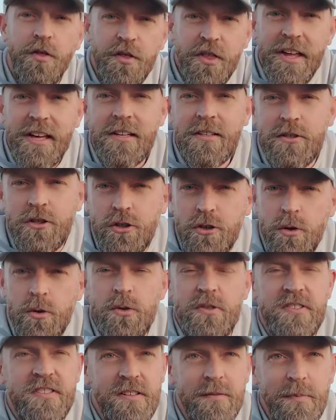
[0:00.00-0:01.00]
things
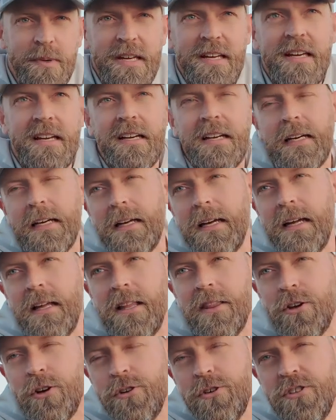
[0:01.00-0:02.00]
used to be.
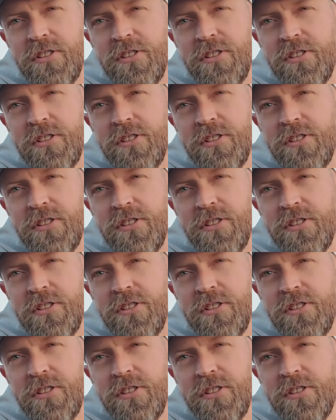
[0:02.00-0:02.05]
There